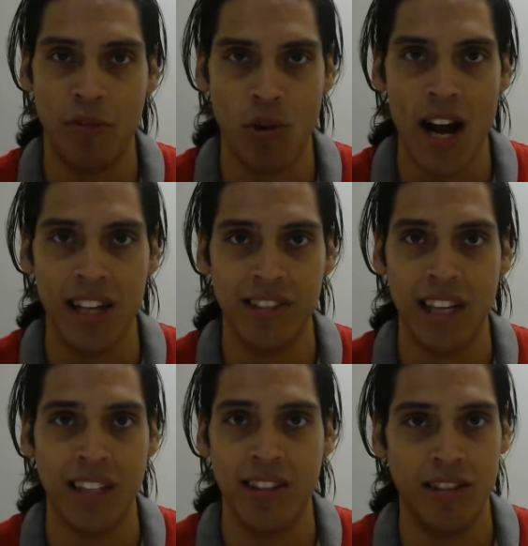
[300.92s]
Christ.
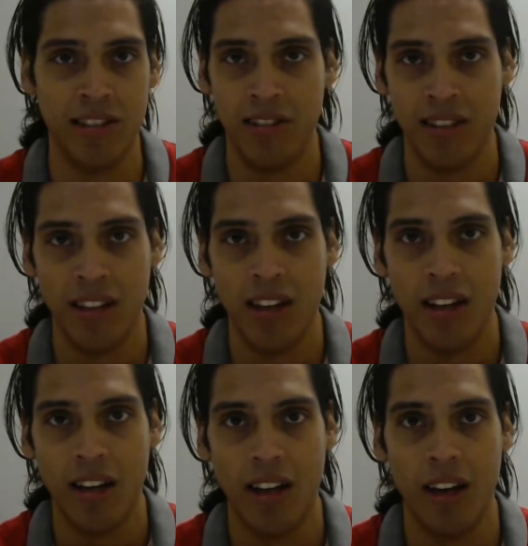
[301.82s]
Like this is,
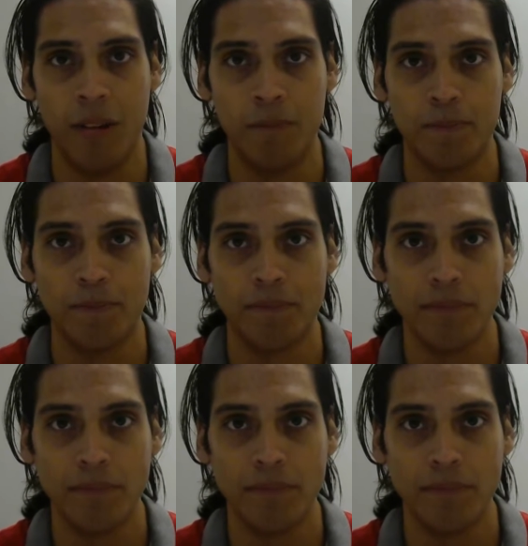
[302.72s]
um,